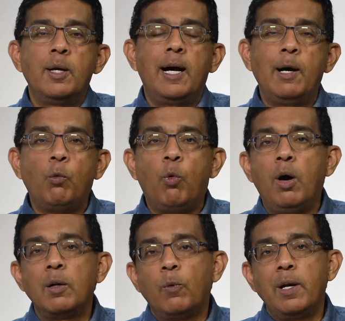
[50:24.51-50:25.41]
I
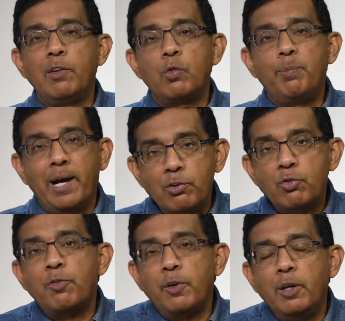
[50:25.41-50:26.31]
want what is
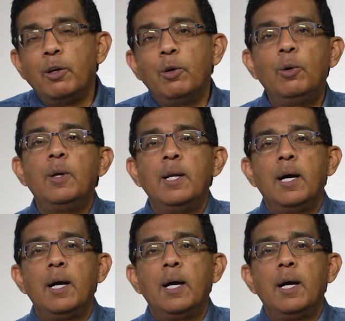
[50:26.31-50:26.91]
best for you.